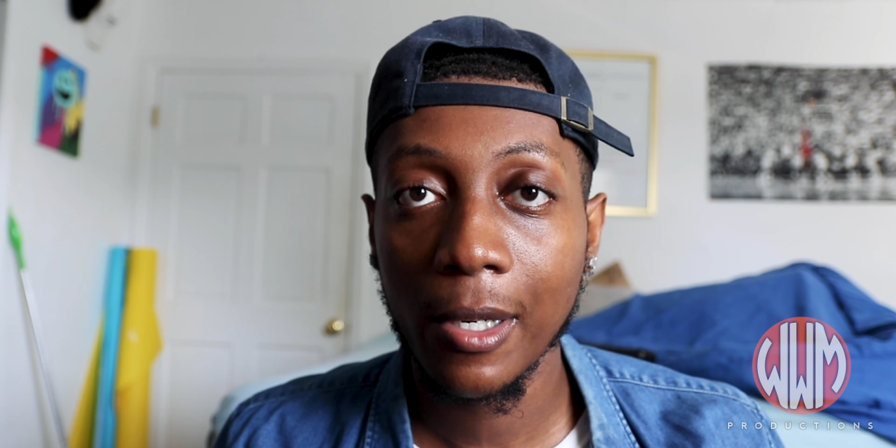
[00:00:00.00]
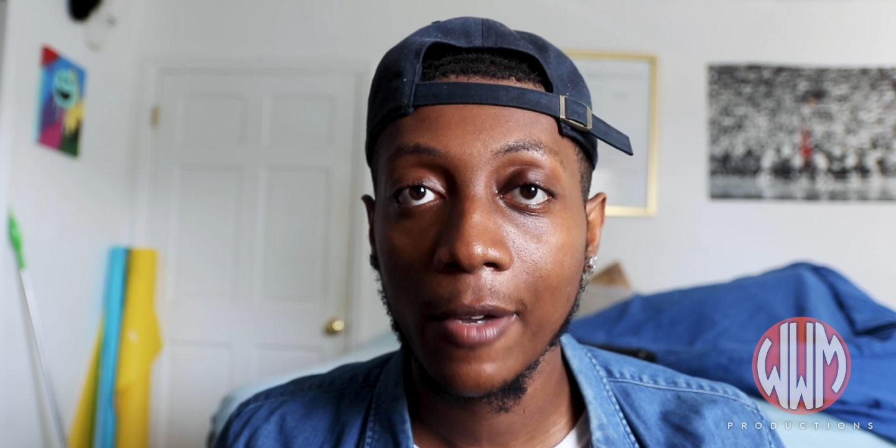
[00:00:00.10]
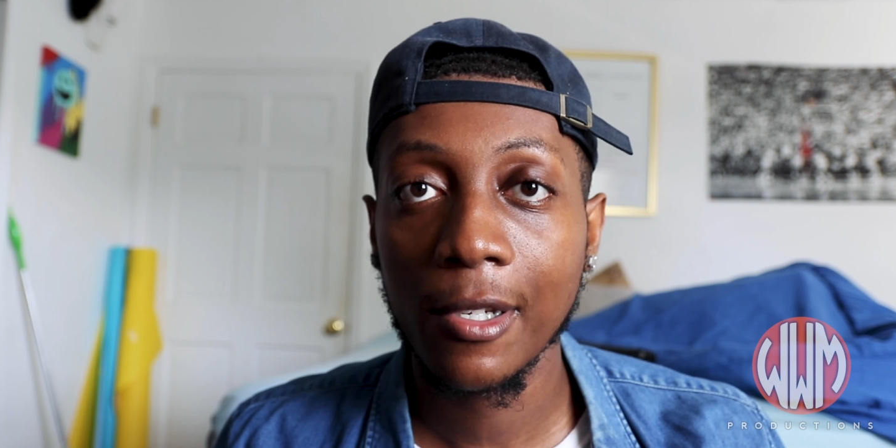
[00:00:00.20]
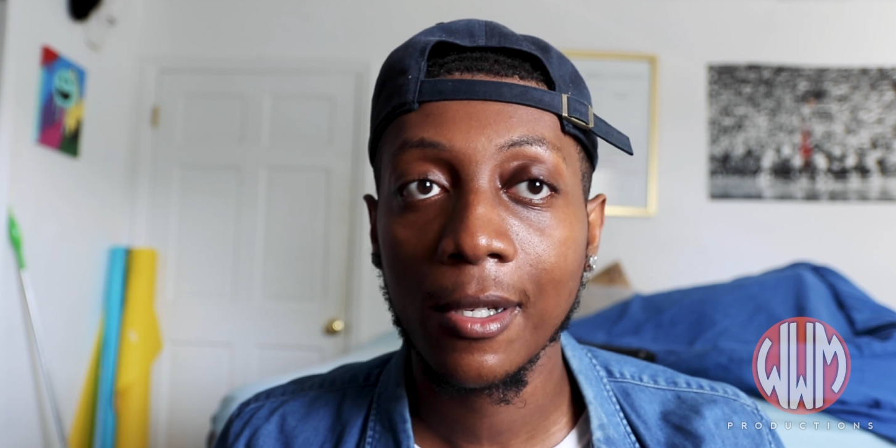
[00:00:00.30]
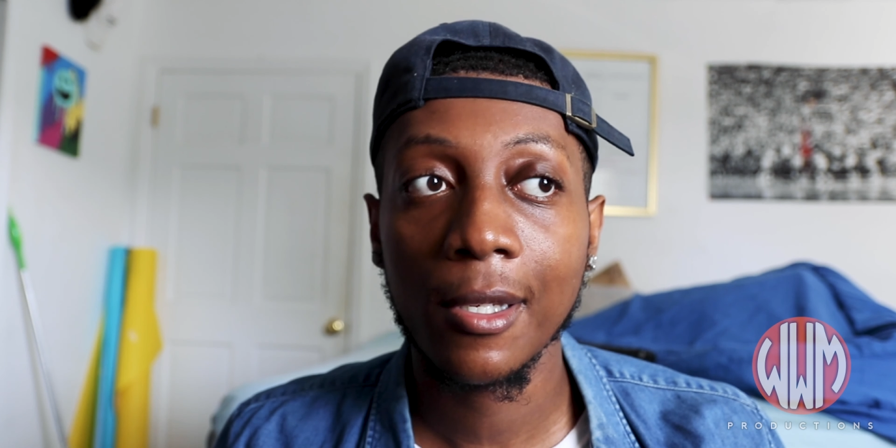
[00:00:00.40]
I
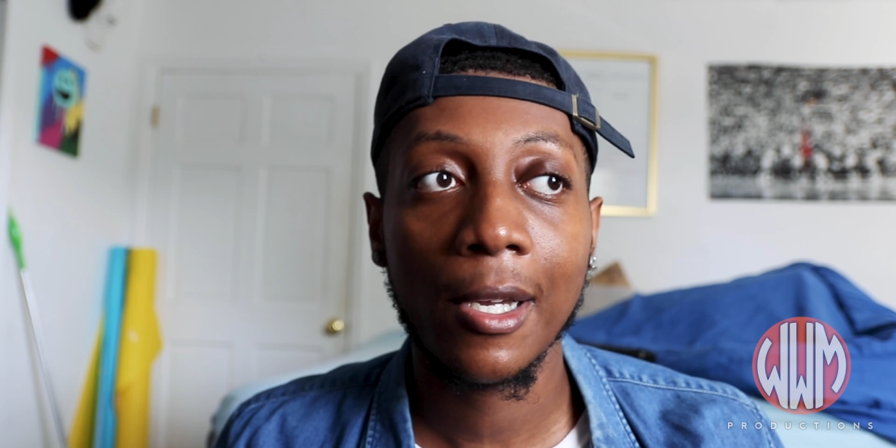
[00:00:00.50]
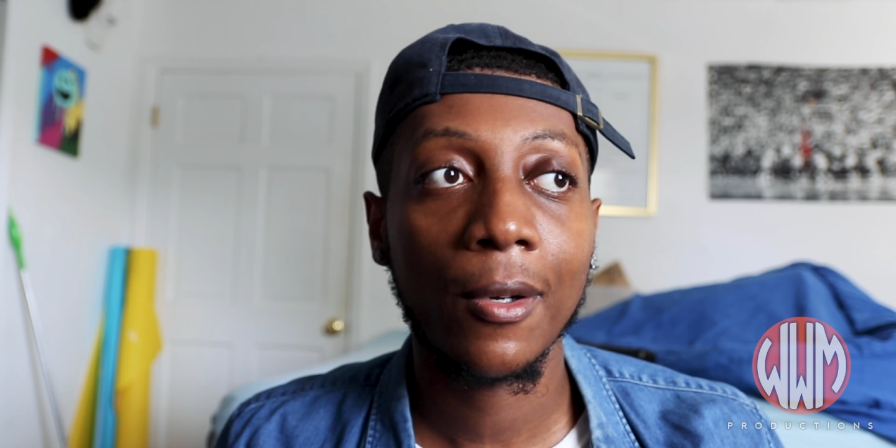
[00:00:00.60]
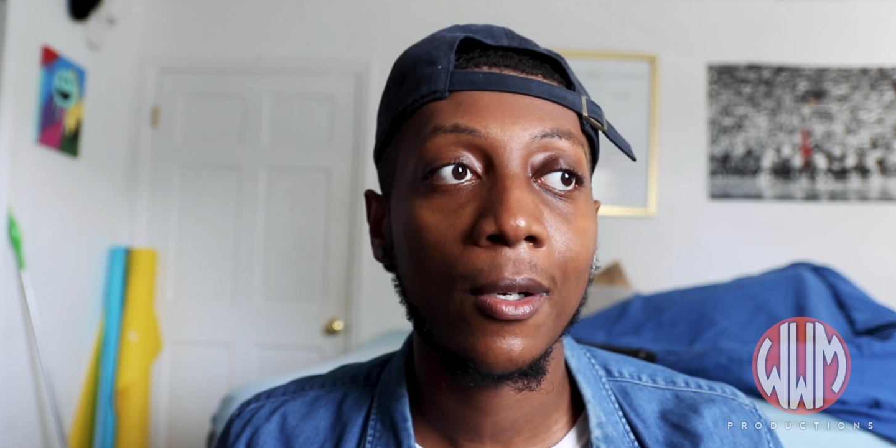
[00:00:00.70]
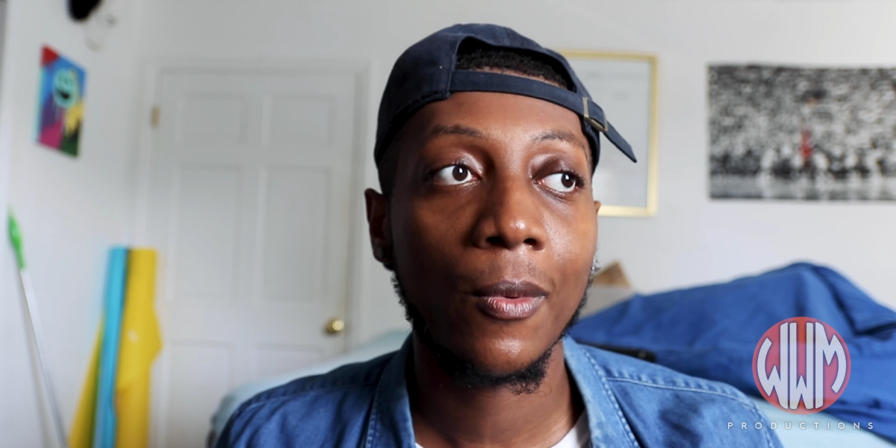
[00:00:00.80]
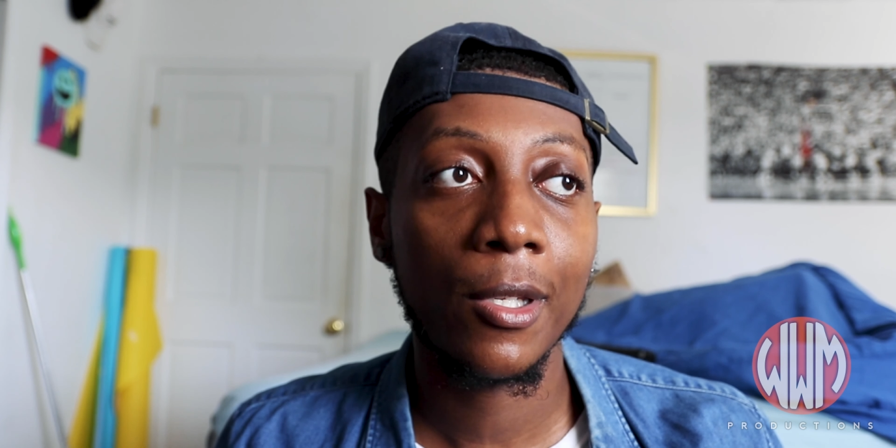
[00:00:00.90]
took this
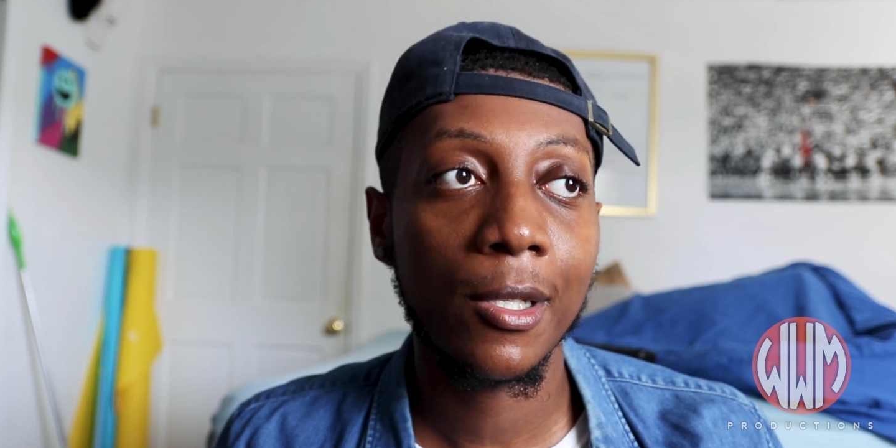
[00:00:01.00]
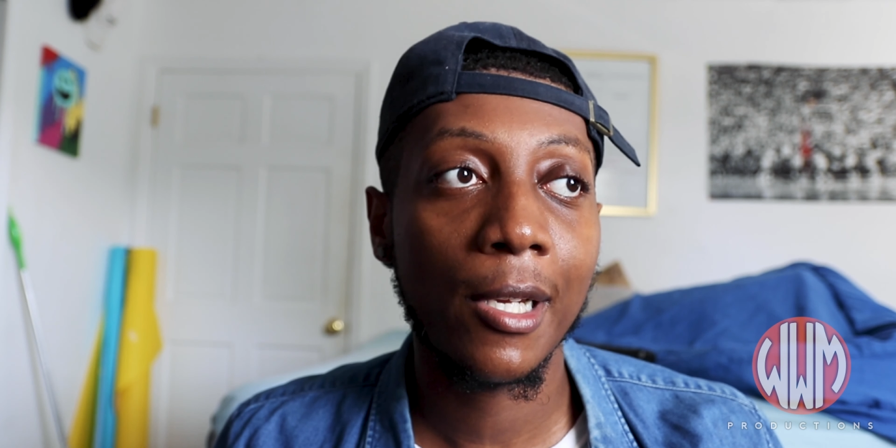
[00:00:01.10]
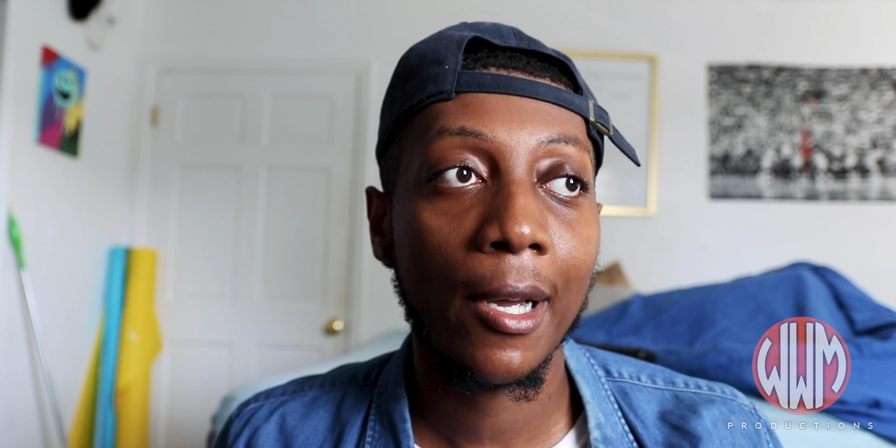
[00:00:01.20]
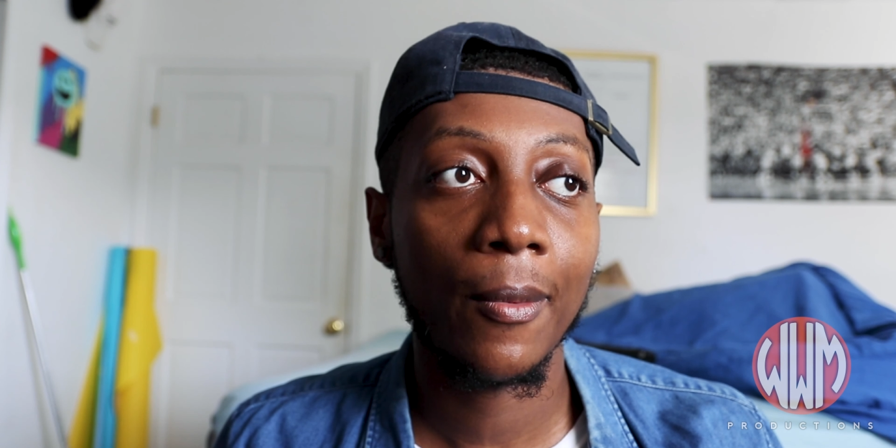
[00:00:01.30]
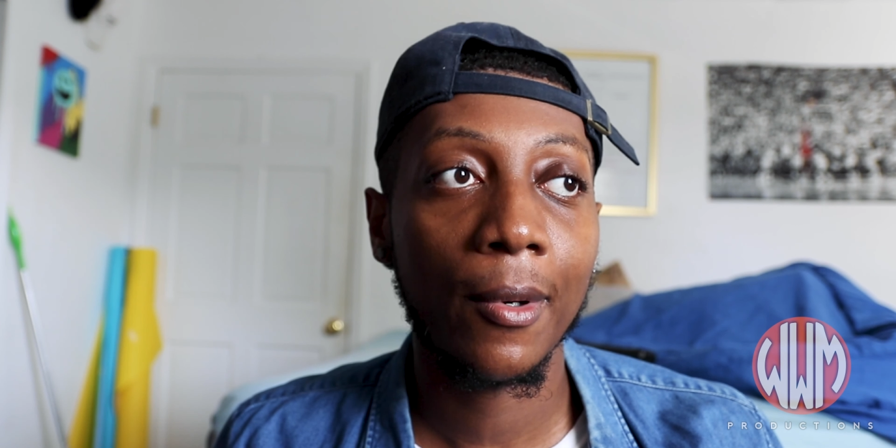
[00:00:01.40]
out in the winter
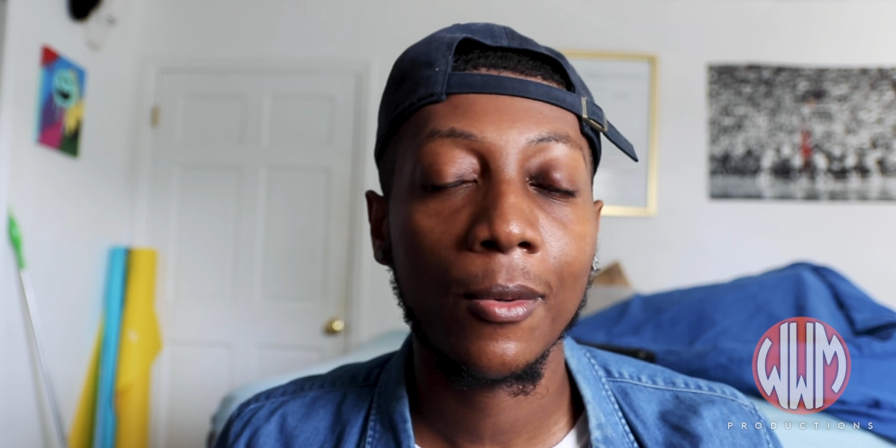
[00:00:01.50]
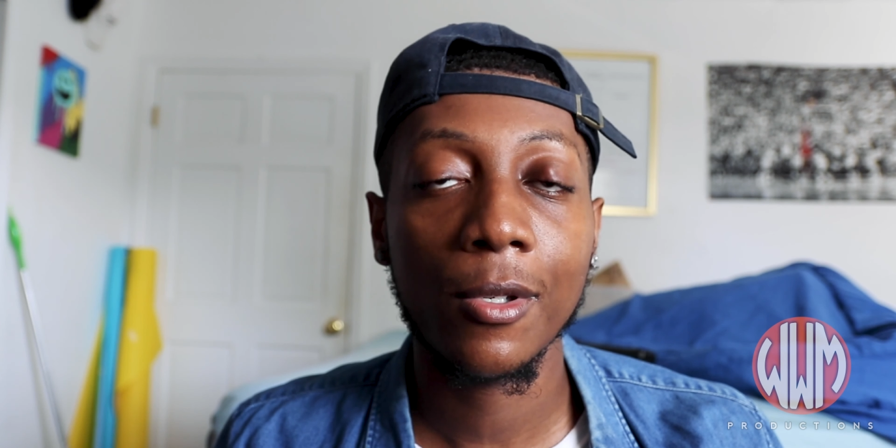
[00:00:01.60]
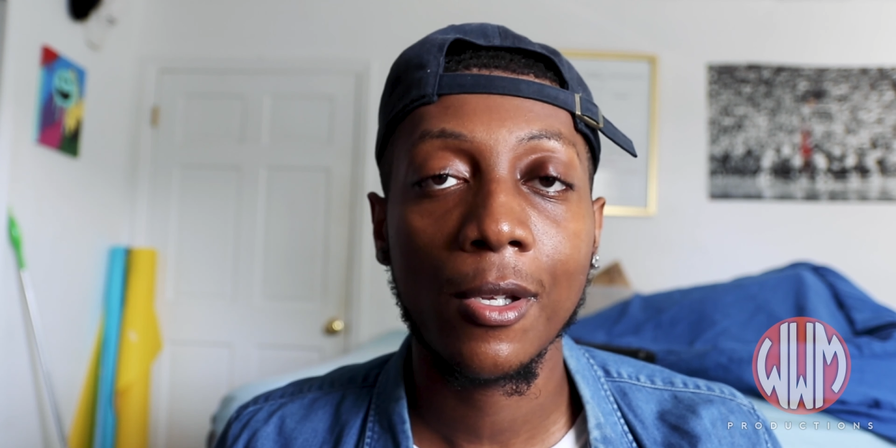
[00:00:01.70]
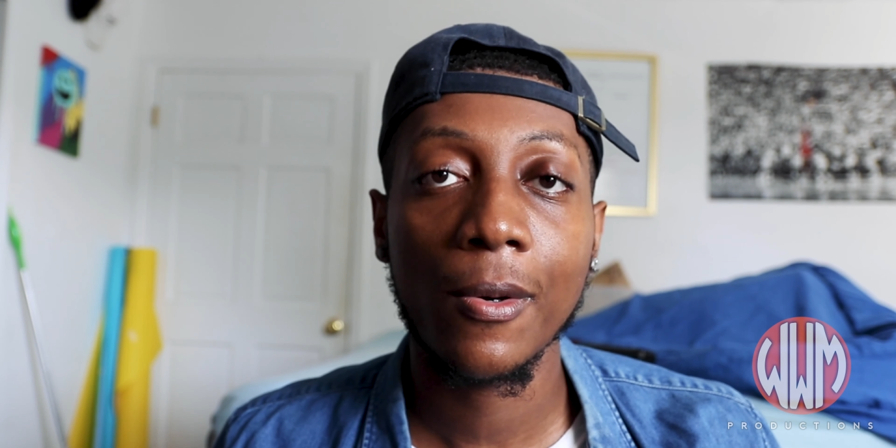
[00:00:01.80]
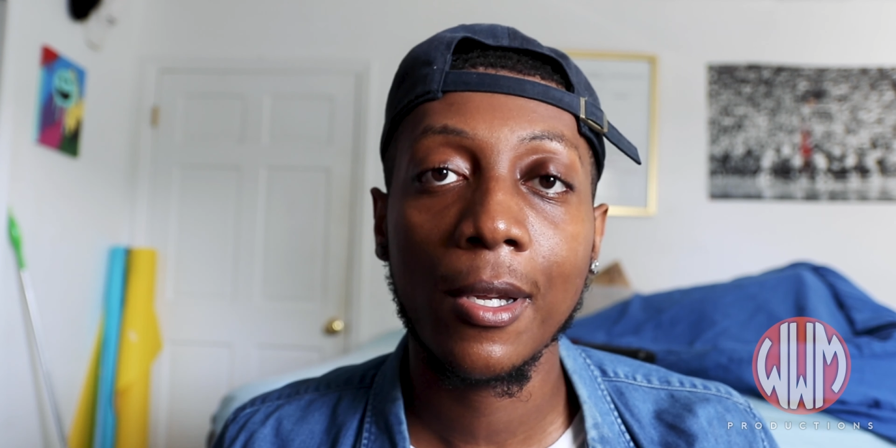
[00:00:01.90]
time when it was
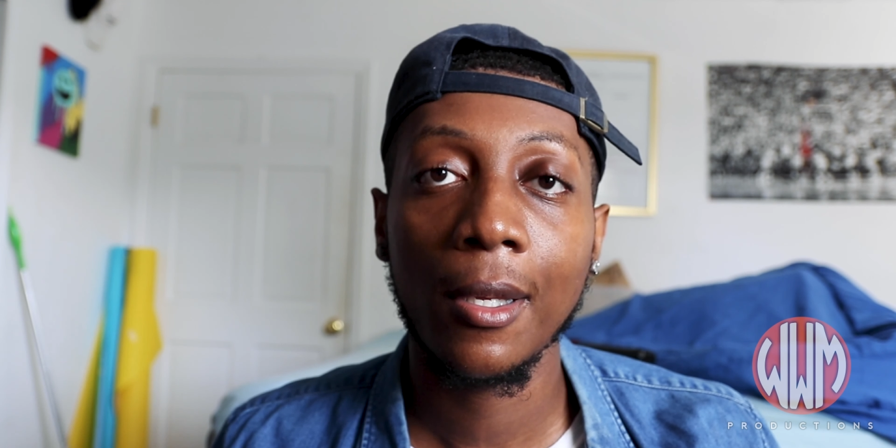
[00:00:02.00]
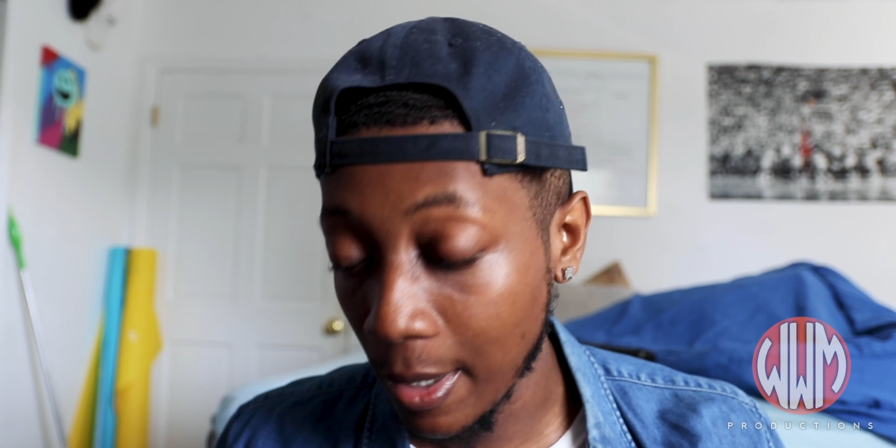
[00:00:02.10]
snowing.